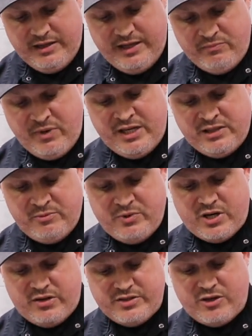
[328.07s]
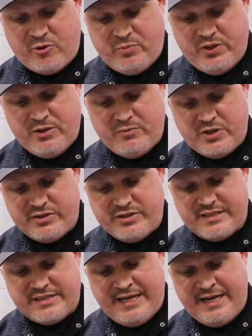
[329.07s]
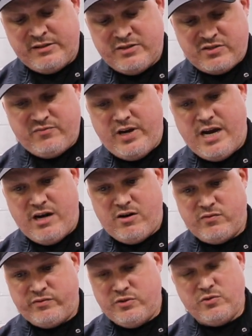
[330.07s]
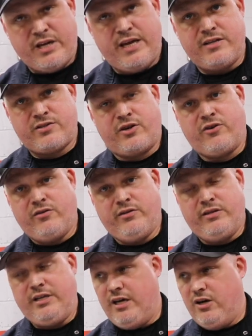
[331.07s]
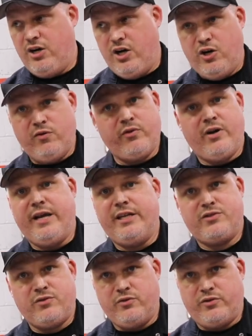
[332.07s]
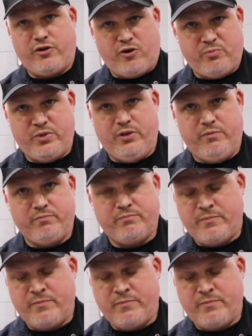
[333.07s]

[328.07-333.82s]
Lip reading: And mainly because of RPM, because a stainless valve, you can't turn over 8,200 RPM.